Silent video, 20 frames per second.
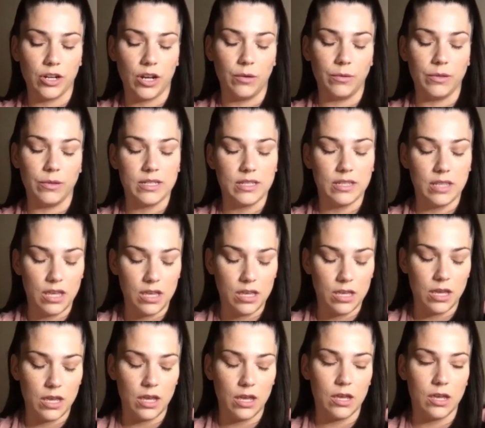I was
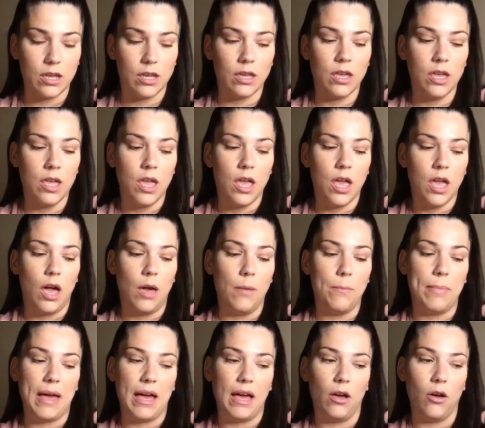thinking
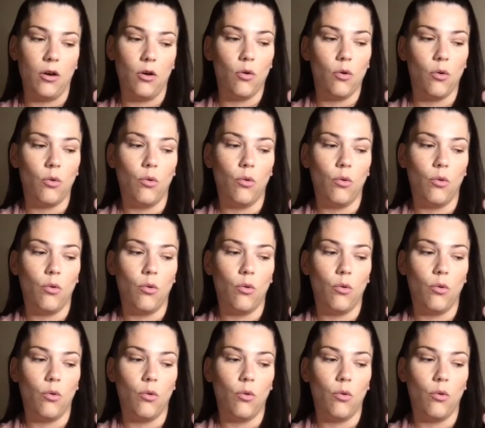about,